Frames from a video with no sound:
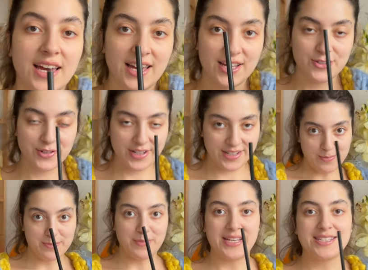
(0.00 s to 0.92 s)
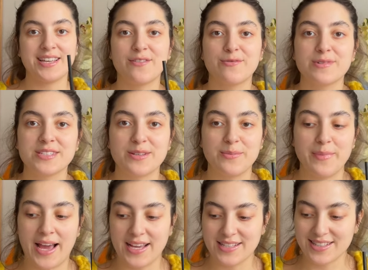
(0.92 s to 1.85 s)
and treated myself with some
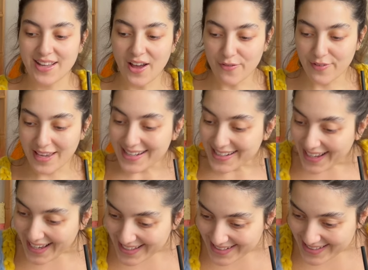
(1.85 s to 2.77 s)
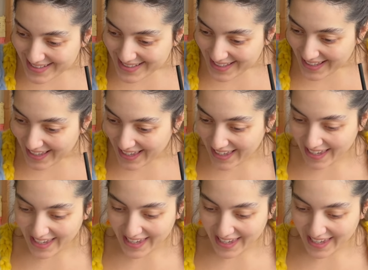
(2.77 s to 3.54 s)
iced coffee. Easy.